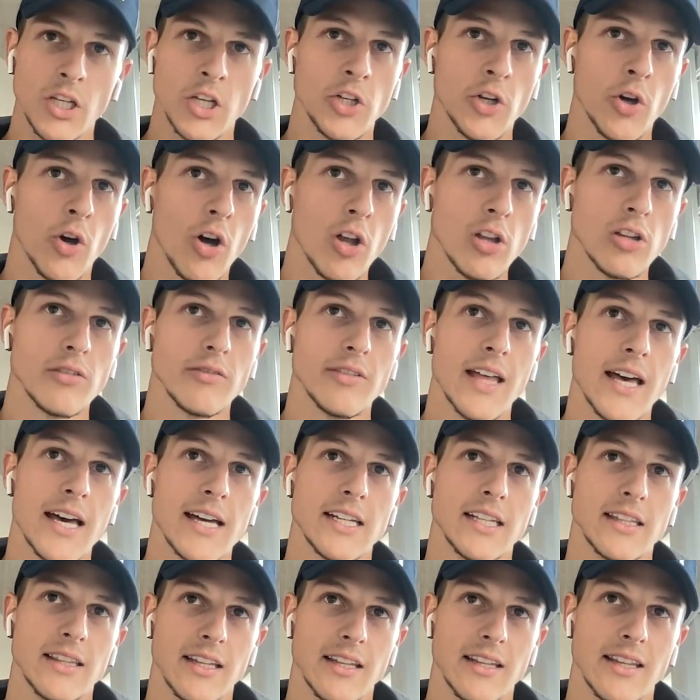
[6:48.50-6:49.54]
you know all of
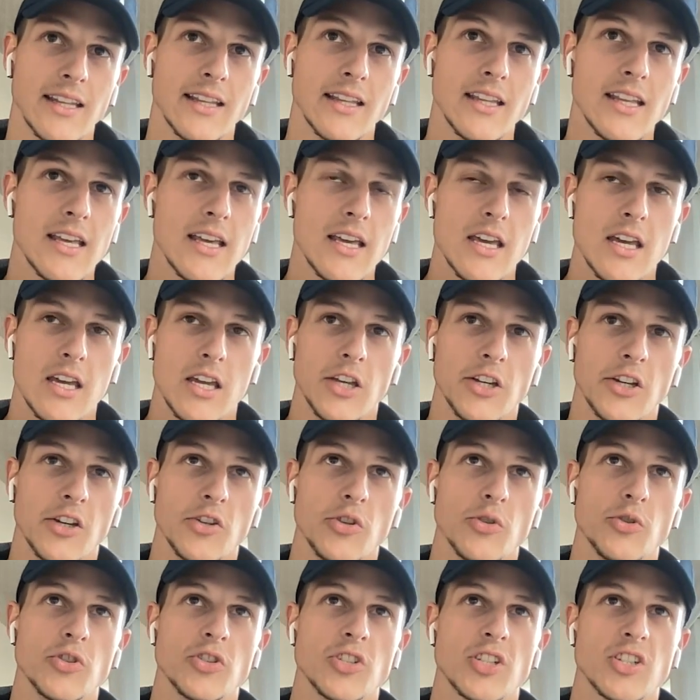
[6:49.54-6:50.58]
that and then the, you know
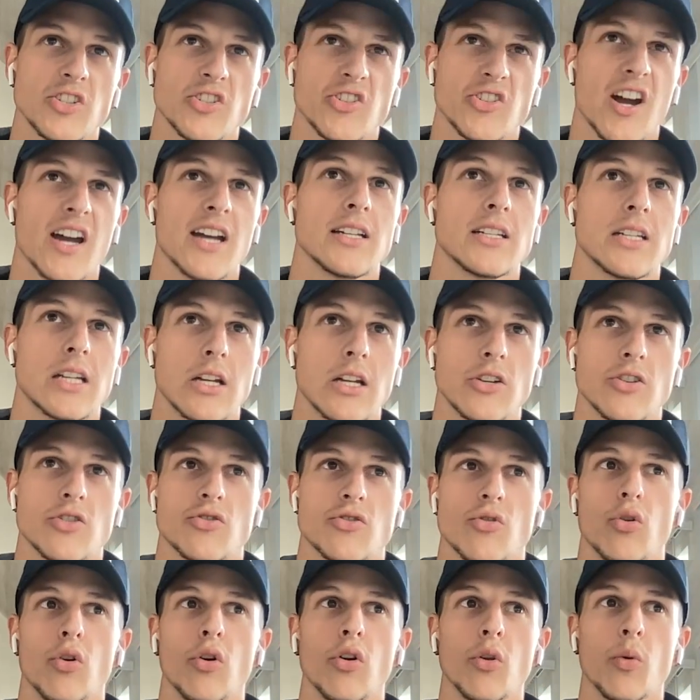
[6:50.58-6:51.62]
you just try to
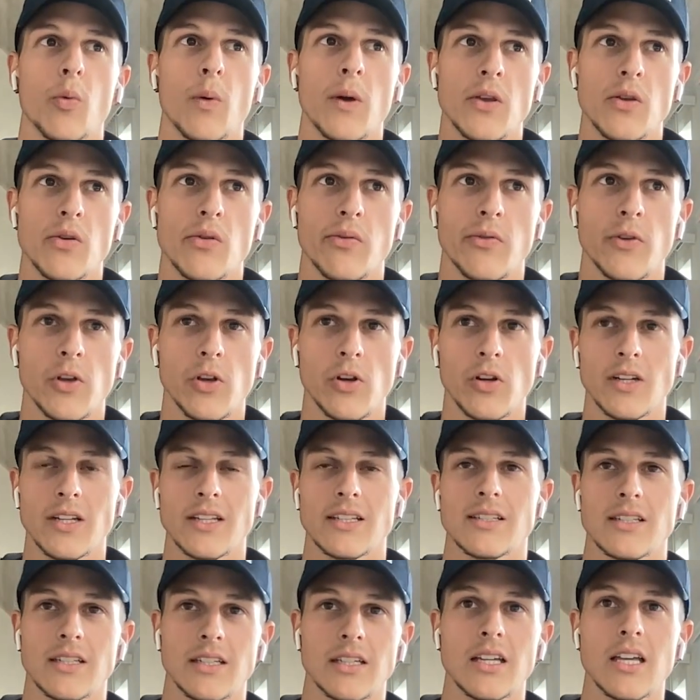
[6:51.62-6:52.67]
control the way you feel and
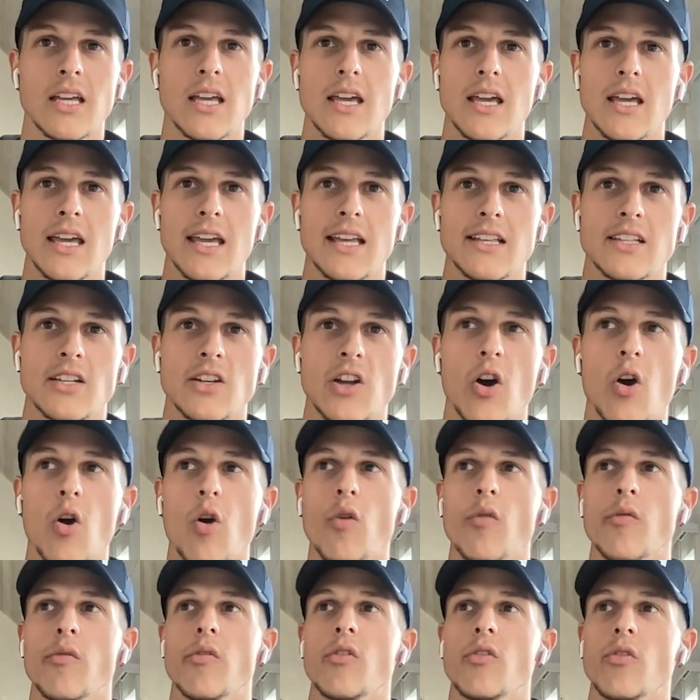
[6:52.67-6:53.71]
it's a it's an
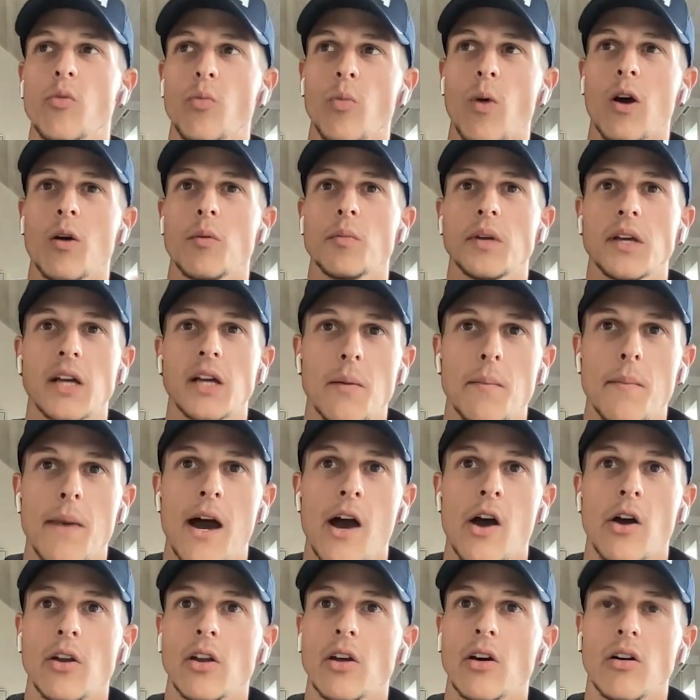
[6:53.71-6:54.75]
overwhelming
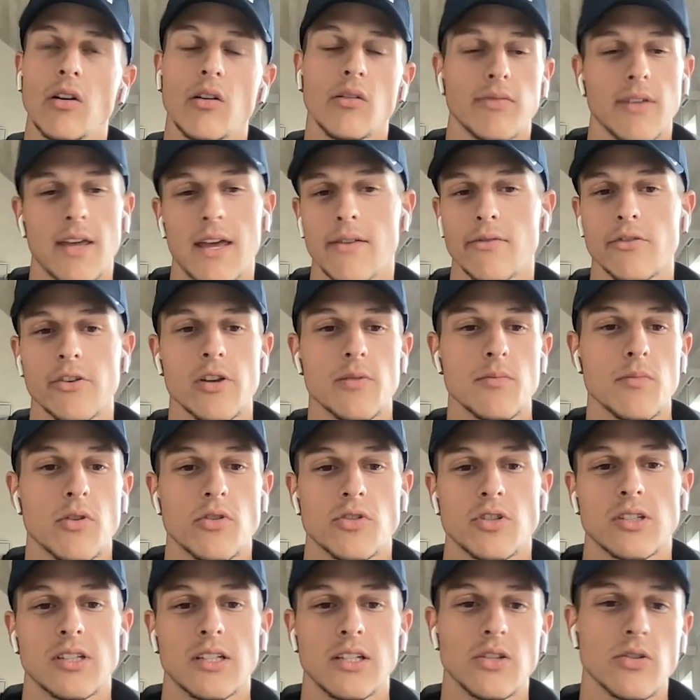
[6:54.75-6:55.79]
amount of every
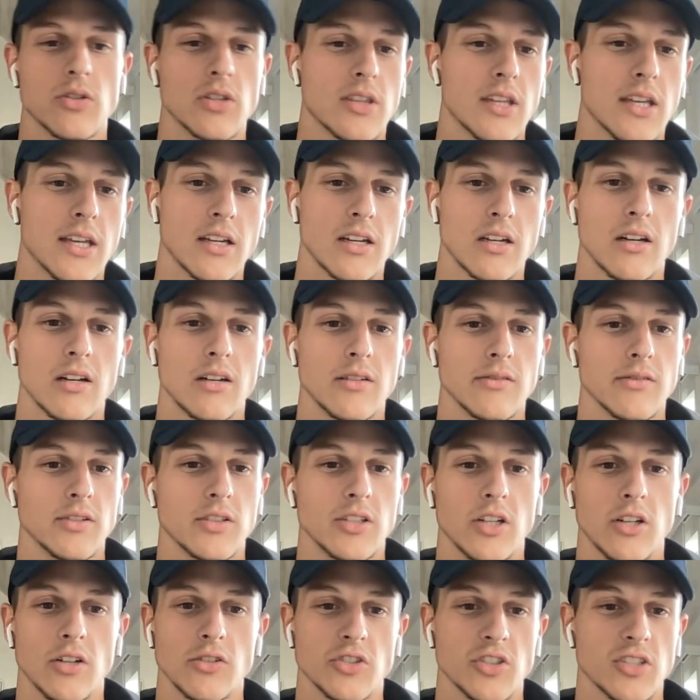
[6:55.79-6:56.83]
emotion that you could think of, you
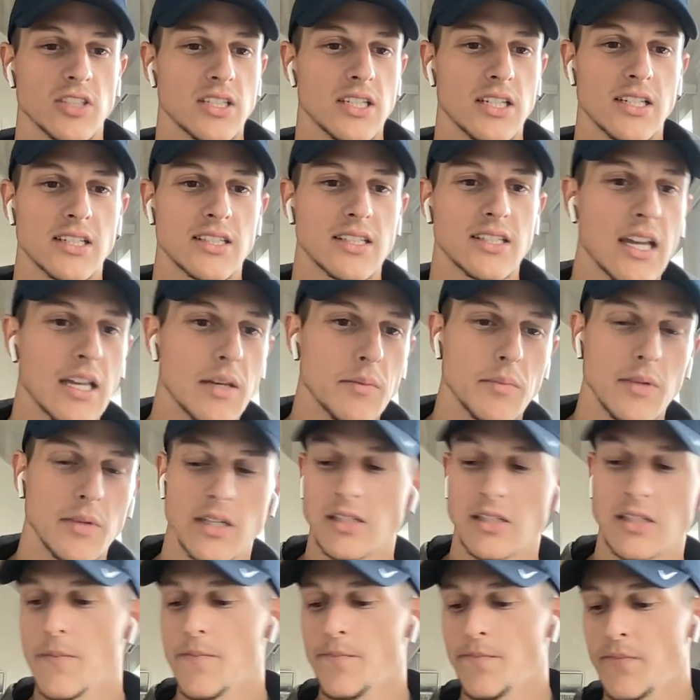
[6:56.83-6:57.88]
know, just
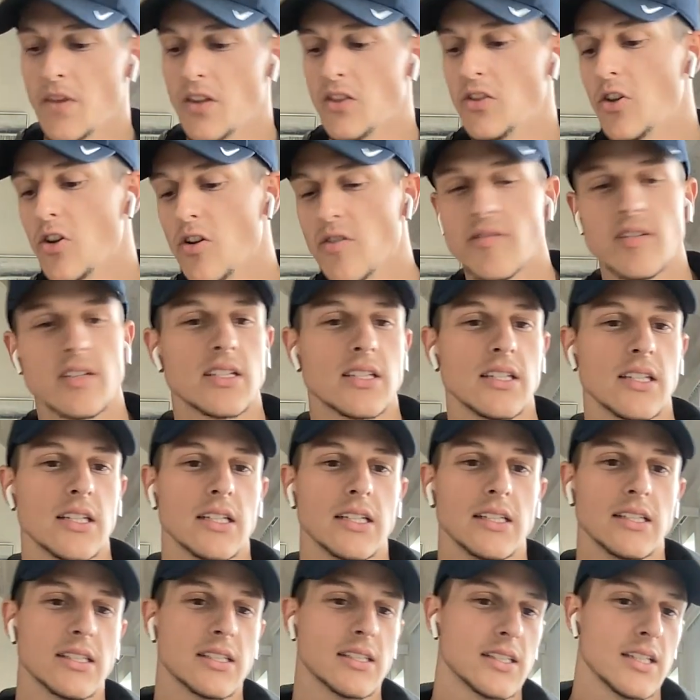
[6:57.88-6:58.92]
excitement,
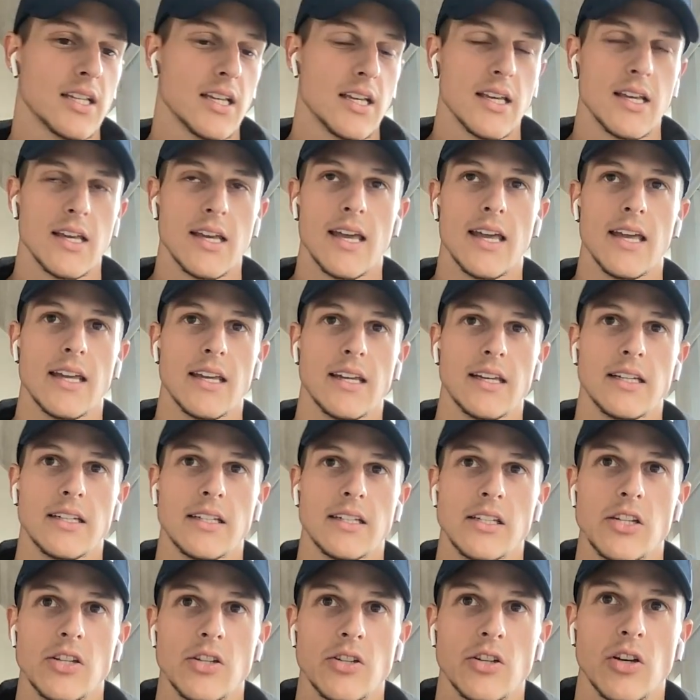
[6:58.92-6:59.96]
nervousness,
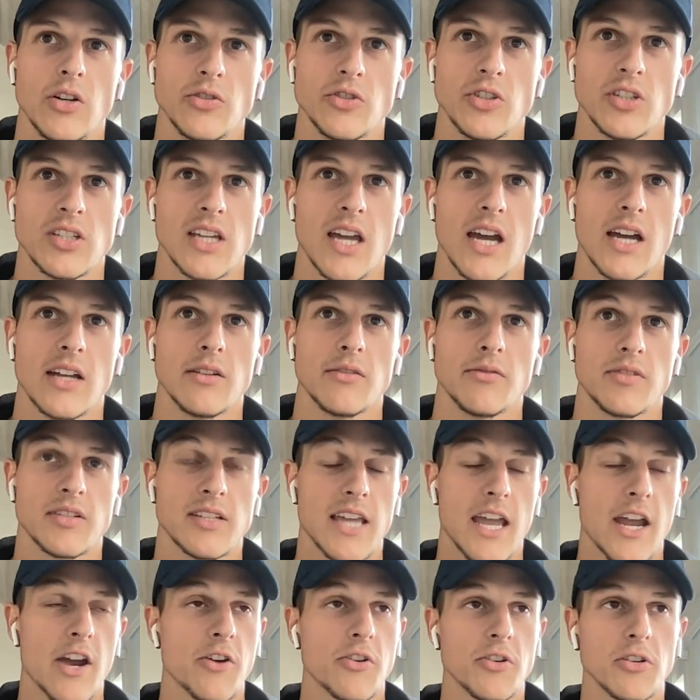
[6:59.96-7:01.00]
and, you know, just kind of
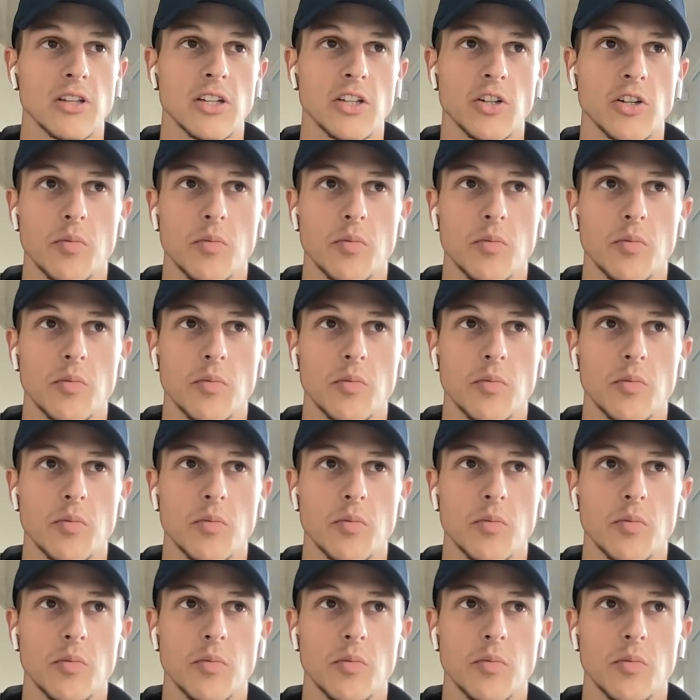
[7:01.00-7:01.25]
scared a